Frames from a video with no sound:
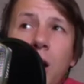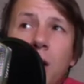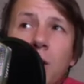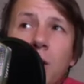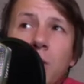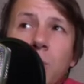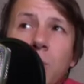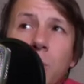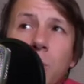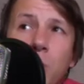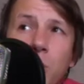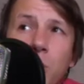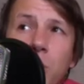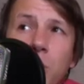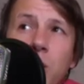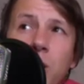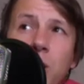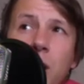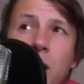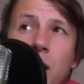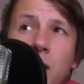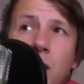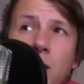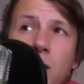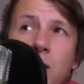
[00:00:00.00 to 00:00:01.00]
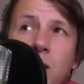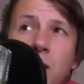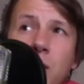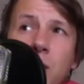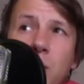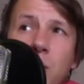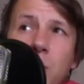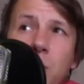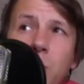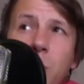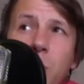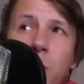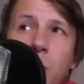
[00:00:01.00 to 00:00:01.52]
which is
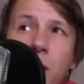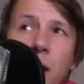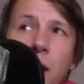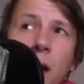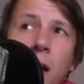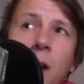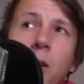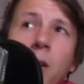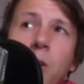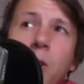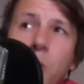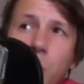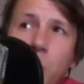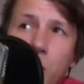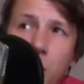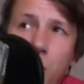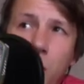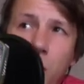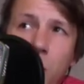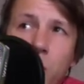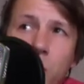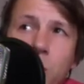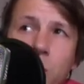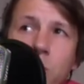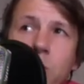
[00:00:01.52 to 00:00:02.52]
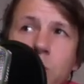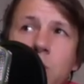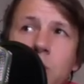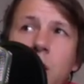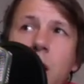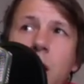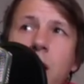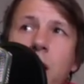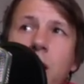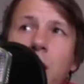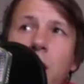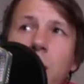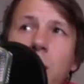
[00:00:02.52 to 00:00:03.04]
nice. But yeah, doing those,
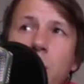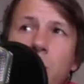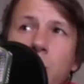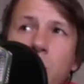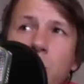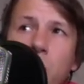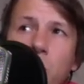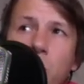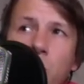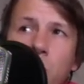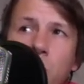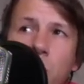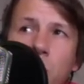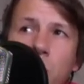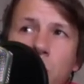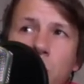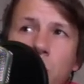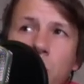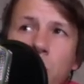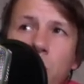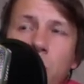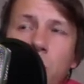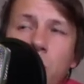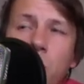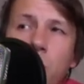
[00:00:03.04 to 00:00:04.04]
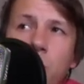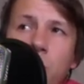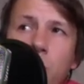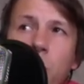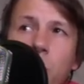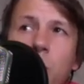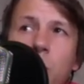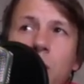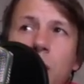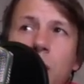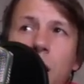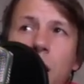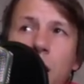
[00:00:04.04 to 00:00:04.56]
heading up towards
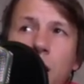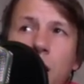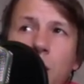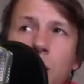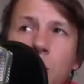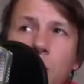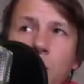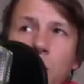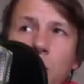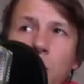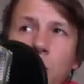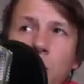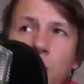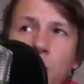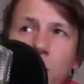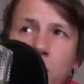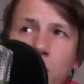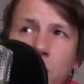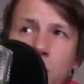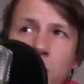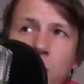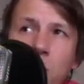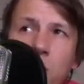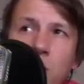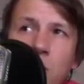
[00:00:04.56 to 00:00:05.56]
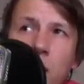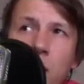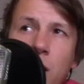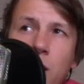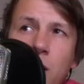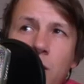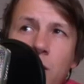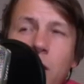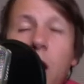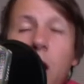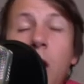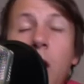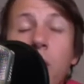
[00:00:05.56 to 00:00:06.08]
49, you can do the visitor
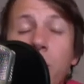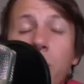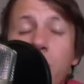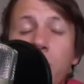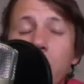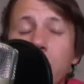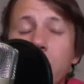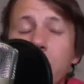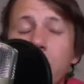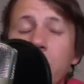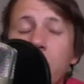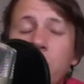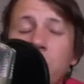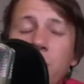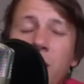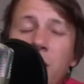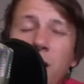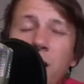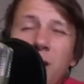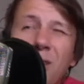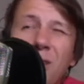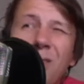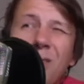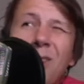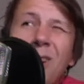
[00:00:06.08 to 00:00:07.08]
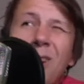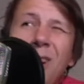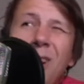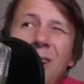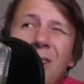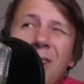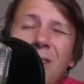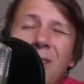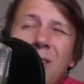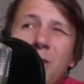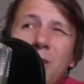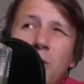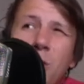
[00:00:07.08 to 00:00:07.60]
center, the other visitor center
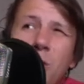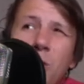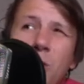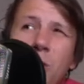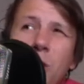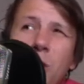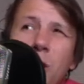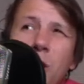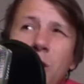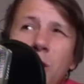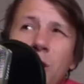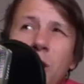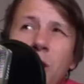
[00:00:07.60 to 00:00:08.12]
that's over there. And then